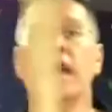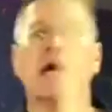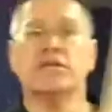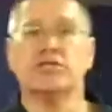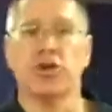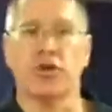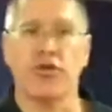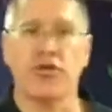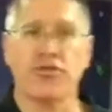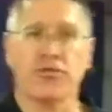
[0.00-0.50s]

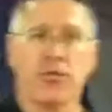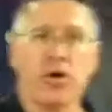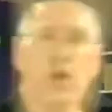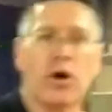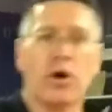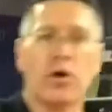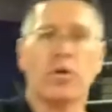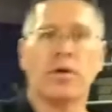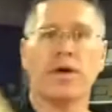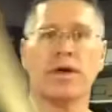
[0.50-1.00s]
it's a
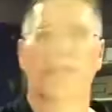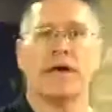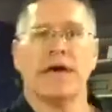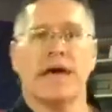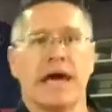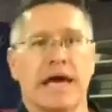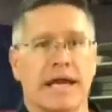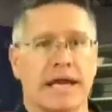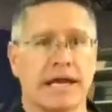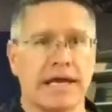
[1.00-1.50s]
throw
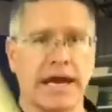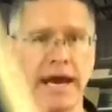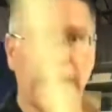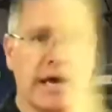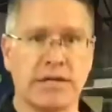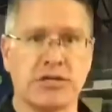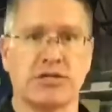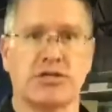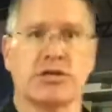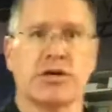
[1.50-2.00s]
and a
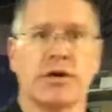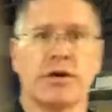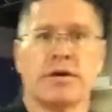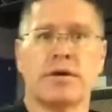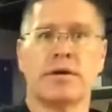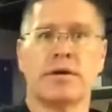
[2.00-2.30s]
catch.